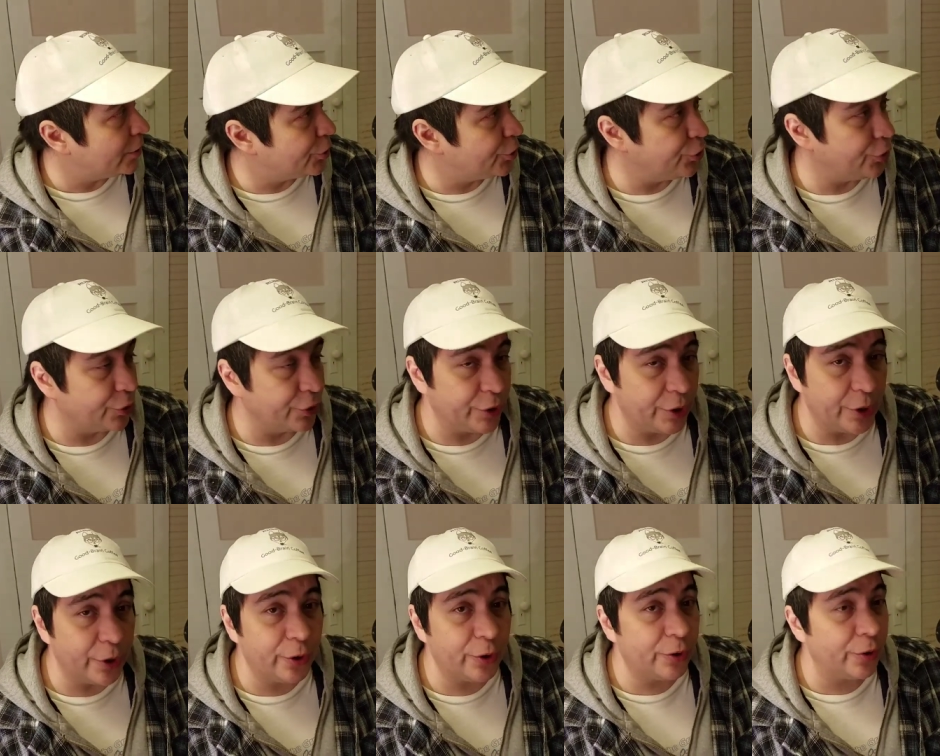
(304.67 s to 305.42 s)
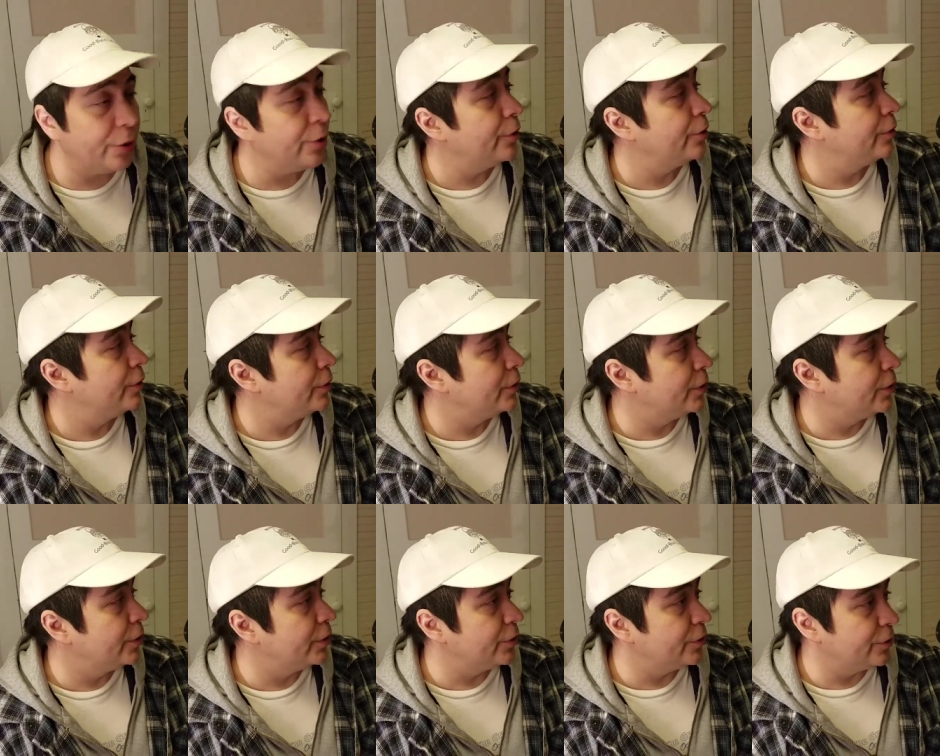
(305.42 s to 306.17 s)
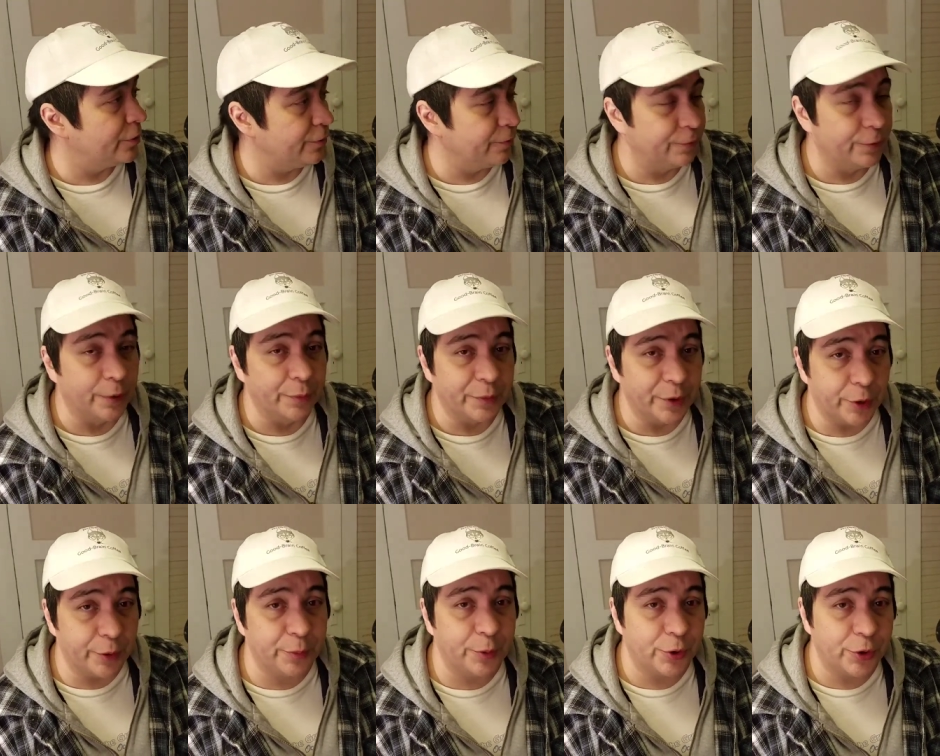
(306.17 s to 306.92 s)
to their from
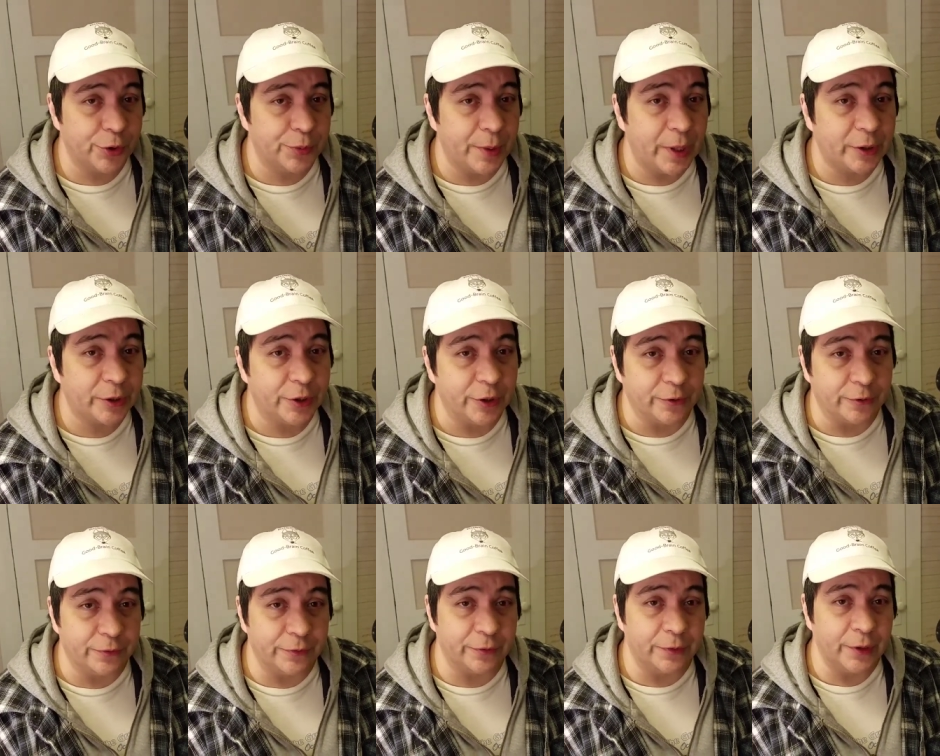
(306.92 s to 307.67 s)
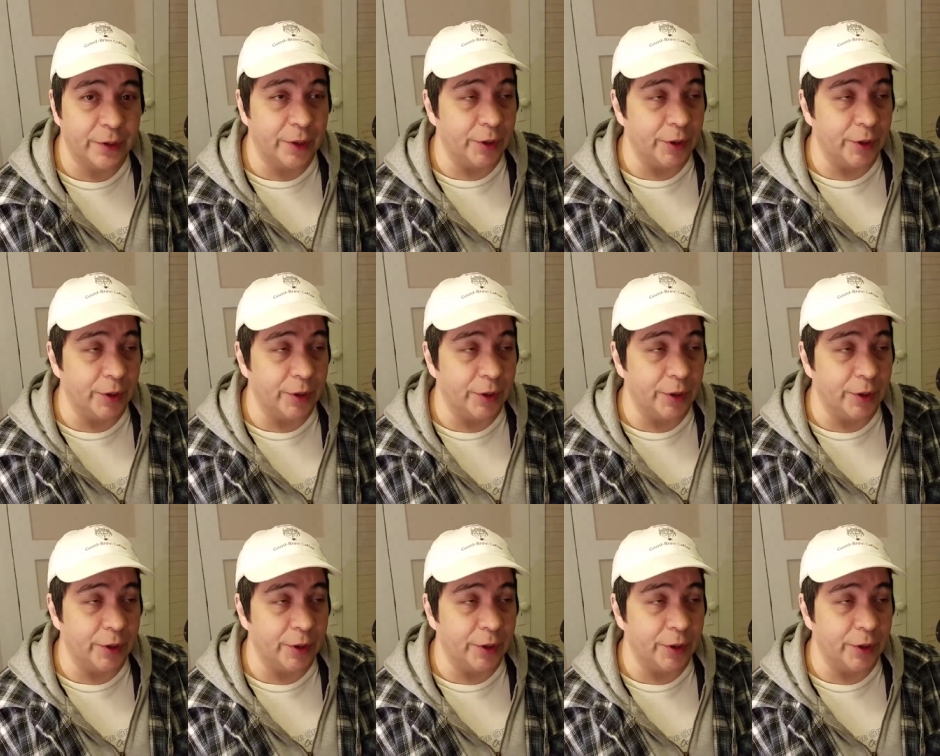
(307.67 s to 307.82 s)
their perspective,